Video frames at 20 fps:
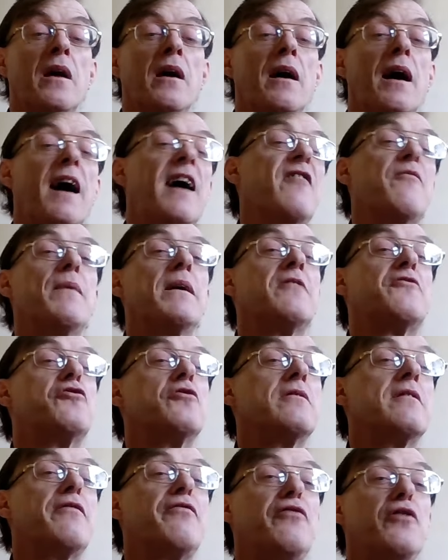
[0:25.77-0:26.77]
I've
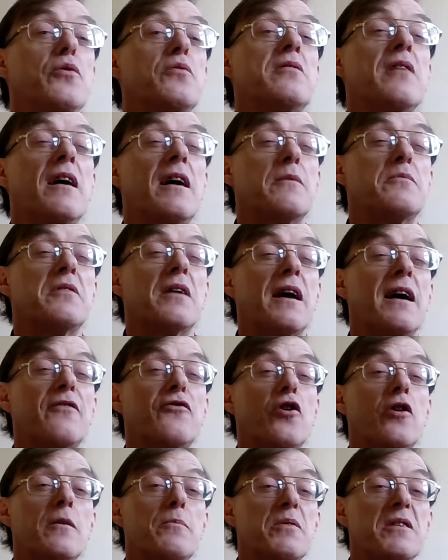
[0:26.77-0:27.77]
mentioned a few times that I've
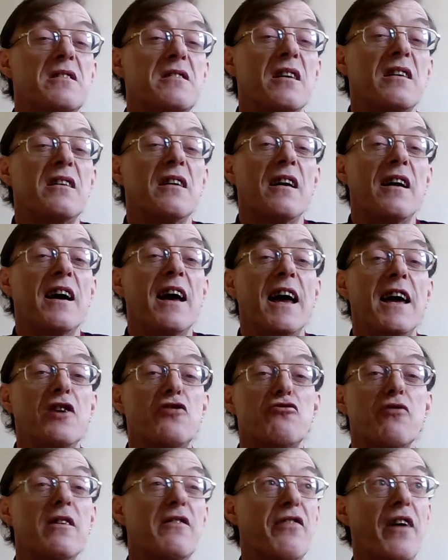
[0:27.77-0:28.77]
got a particular
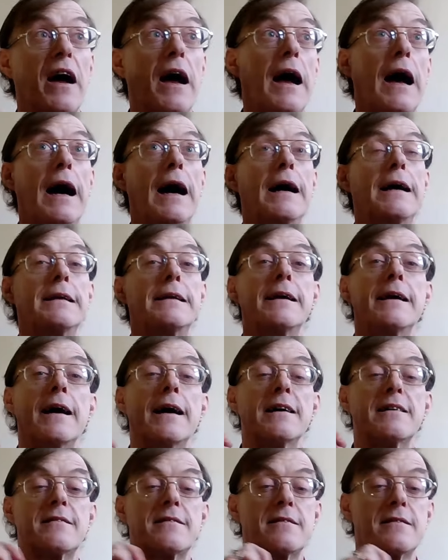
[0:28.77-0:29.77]
hatred for
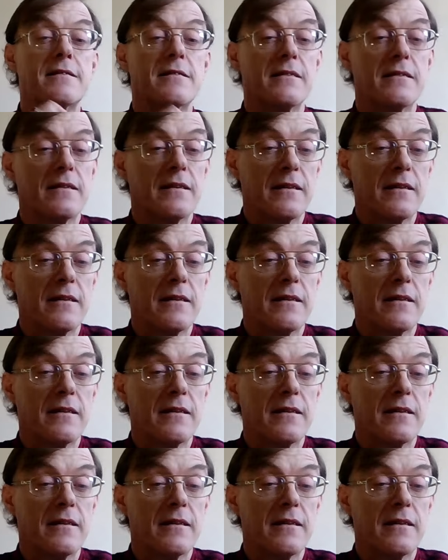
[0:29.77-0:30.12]
IDS,